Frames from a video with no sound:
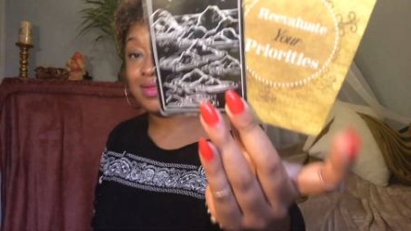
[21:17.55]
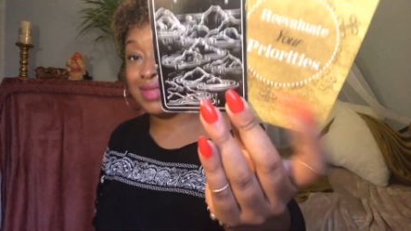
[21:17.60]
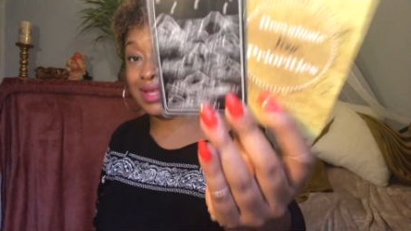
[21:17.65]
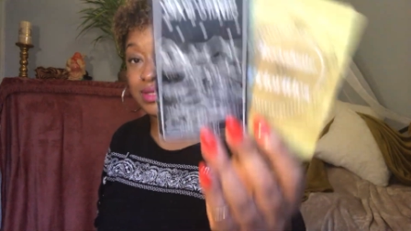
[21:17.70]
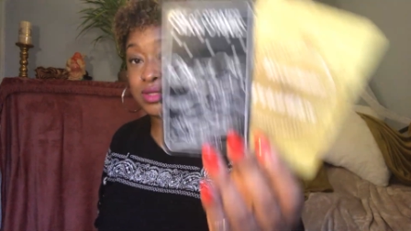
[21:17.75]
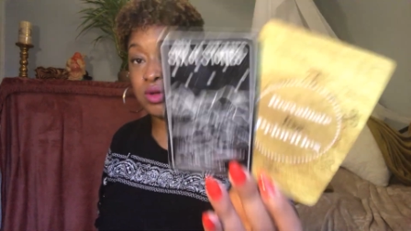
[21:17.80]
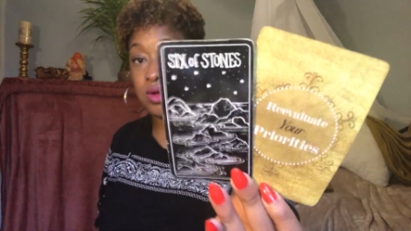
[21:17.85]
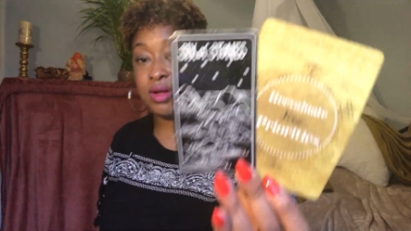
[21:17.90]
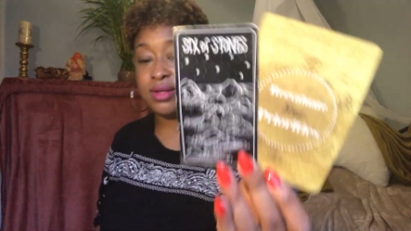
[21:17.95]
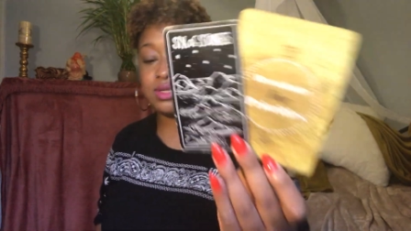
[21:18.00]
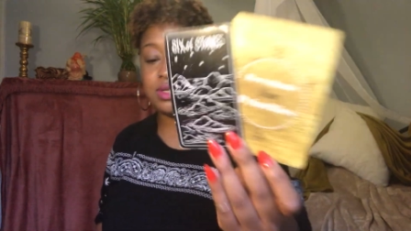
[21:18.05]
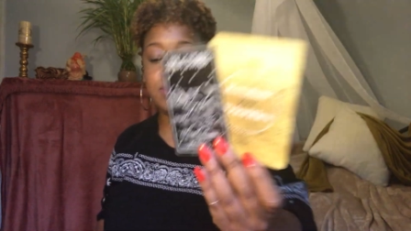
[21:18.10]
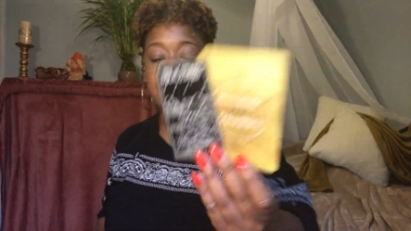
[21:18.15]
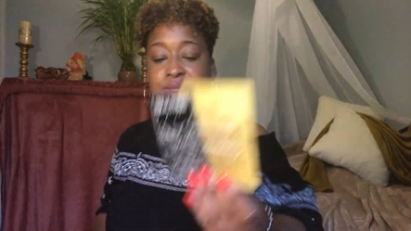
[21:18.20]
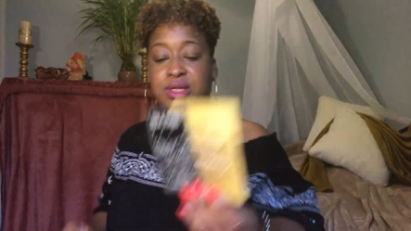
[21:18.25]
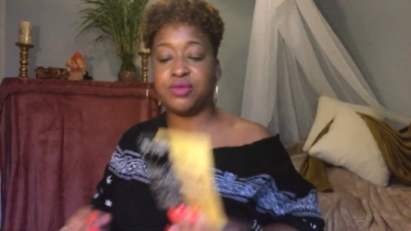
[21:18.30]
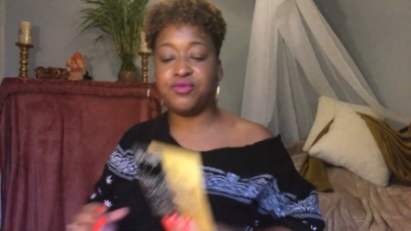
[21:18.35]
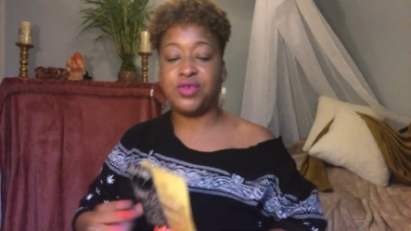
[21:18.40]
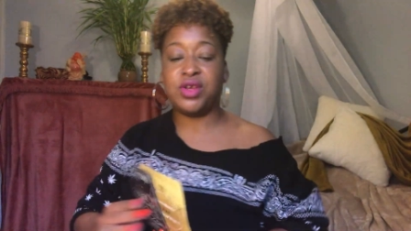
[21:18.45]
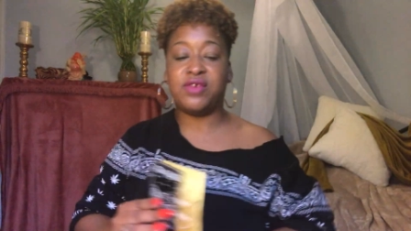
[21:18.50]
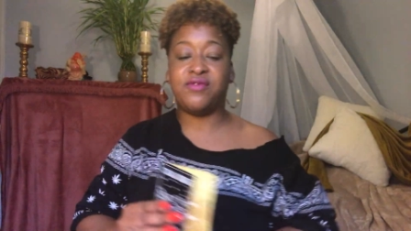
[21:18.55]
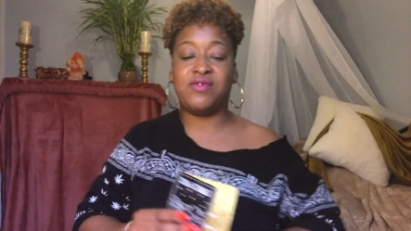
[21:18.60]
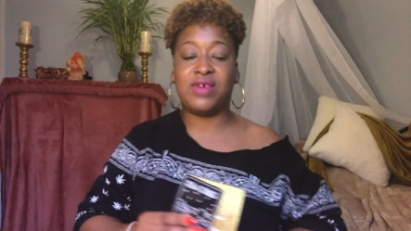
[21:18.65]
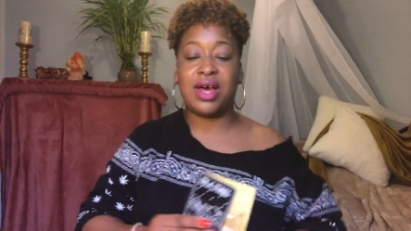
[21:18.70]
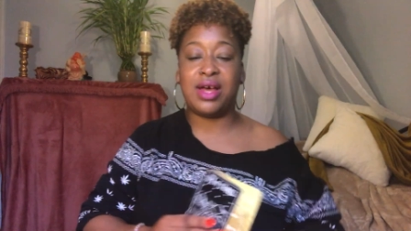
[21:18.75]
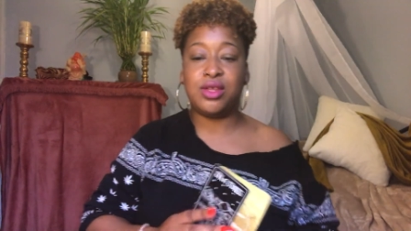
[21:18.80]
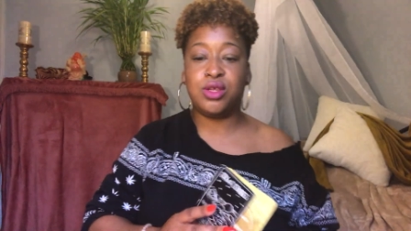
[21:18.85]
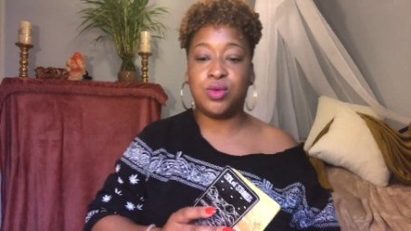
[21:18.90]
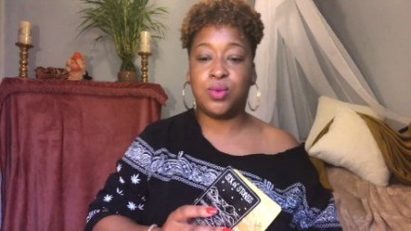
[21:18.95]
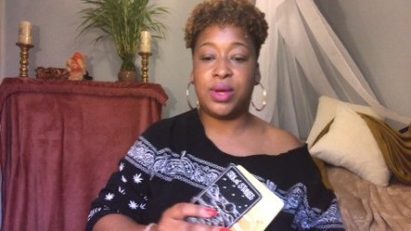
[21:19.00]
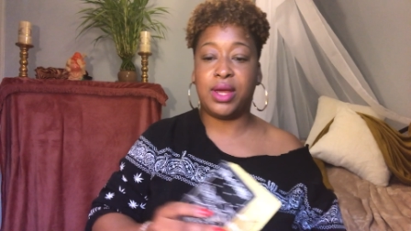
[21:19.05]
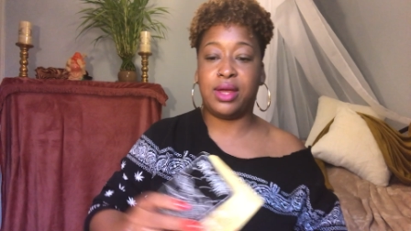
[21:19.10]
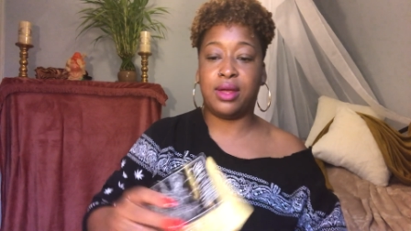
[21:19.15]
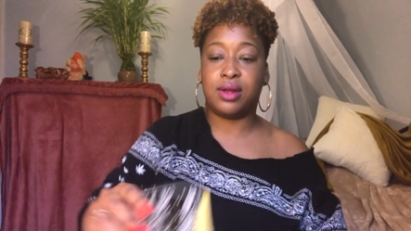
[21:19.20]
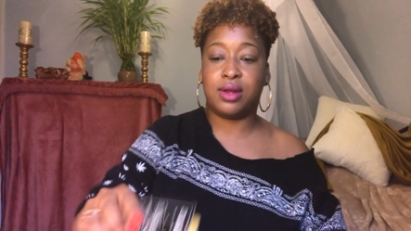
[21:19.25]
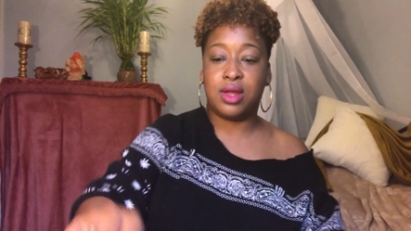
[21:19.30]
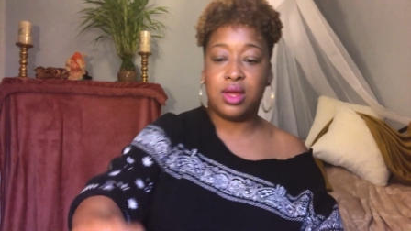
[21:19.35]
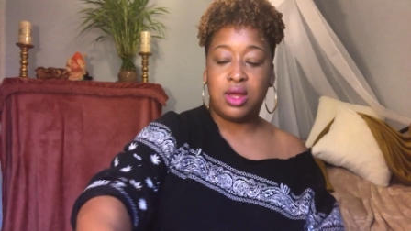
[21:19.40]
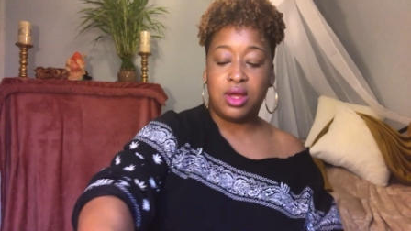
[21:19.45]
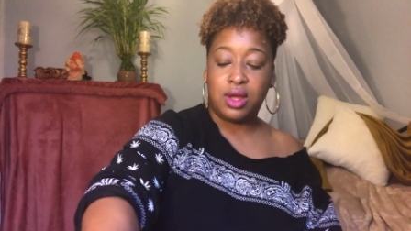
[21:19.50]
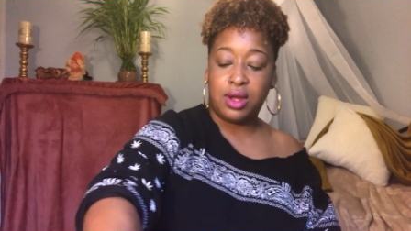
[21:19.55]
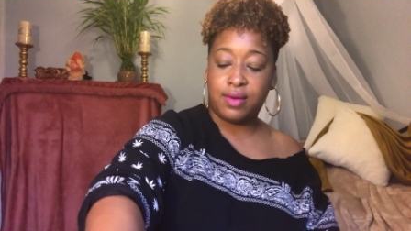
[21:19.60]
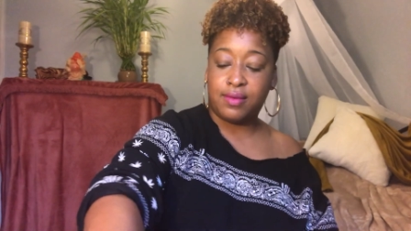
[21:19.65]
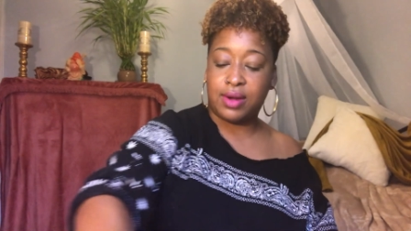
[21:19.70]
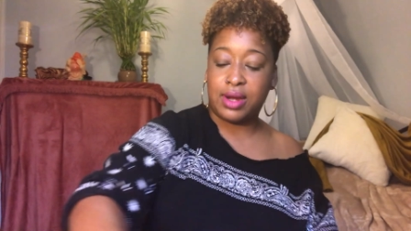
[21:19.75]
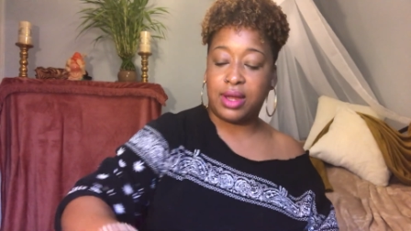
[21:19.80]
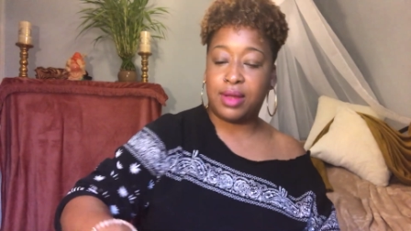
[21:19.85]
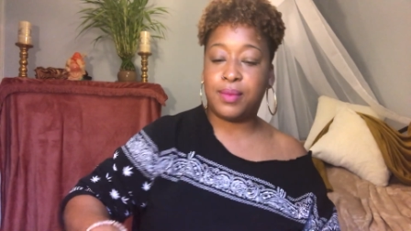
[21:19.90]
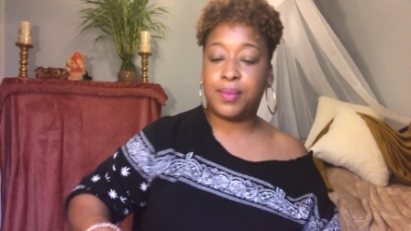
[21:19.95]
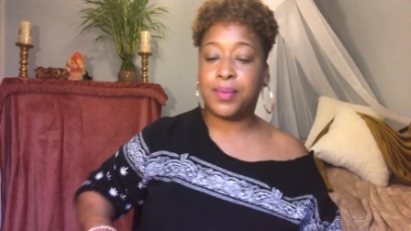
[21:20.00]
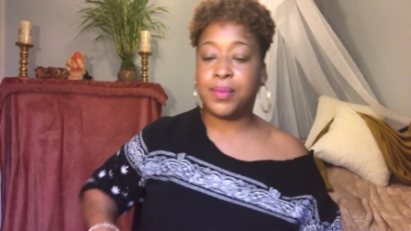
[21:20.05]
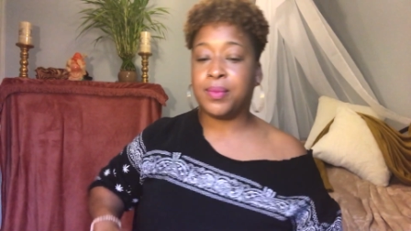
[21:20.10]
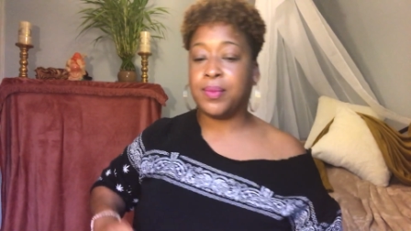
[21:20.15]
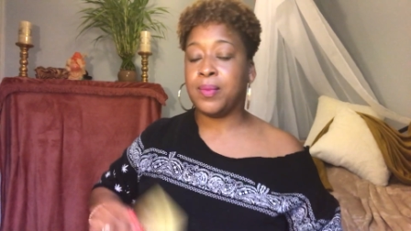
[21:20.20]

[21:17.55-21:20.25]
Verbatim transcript: That's causing them to reevaluate, all right?